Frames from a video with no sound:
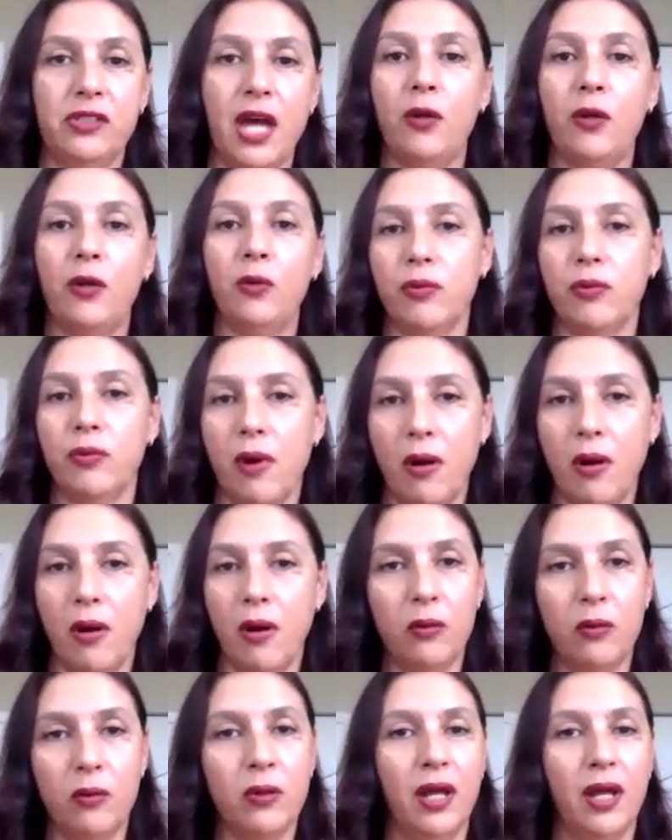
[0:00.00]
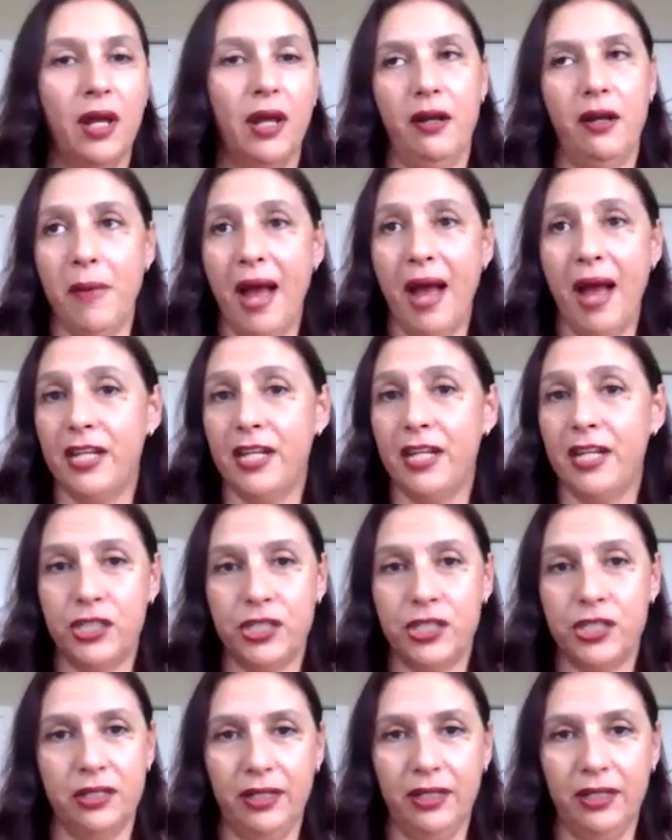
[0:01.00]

how to grow, how to manage